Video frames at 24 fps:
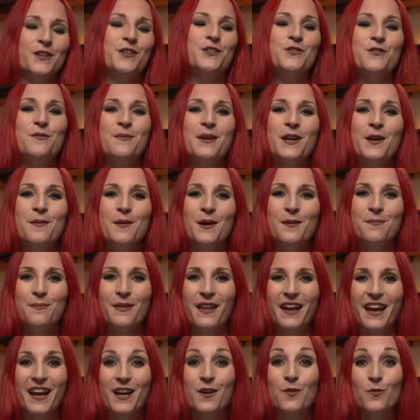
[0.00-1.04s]
you dreaming about
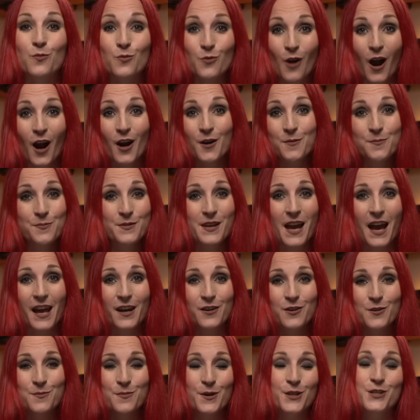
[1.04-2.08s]
playing rock
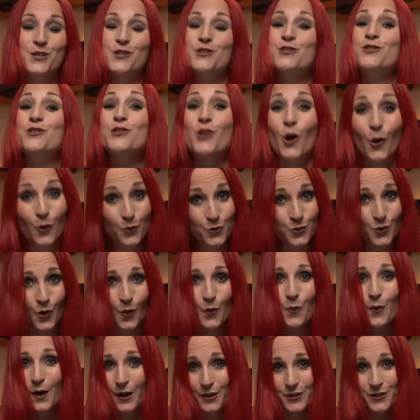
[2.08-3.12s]
piano but you don't know
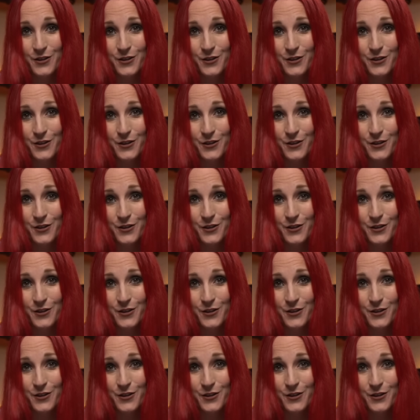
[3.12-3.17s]
where to